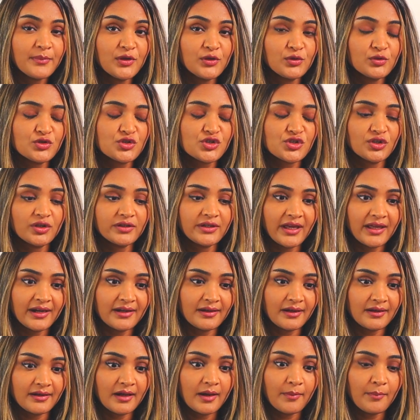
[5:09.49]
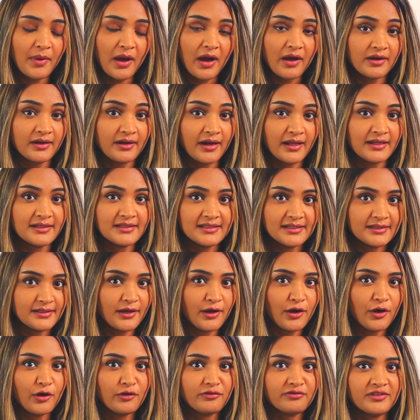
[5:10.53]
you should get about an
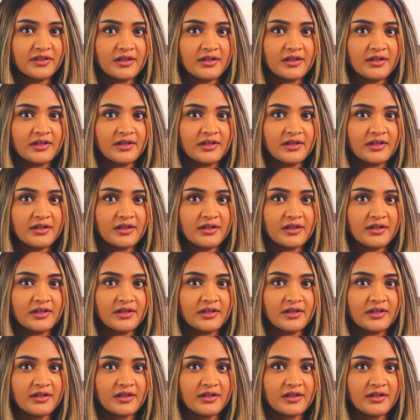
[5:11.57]
idea of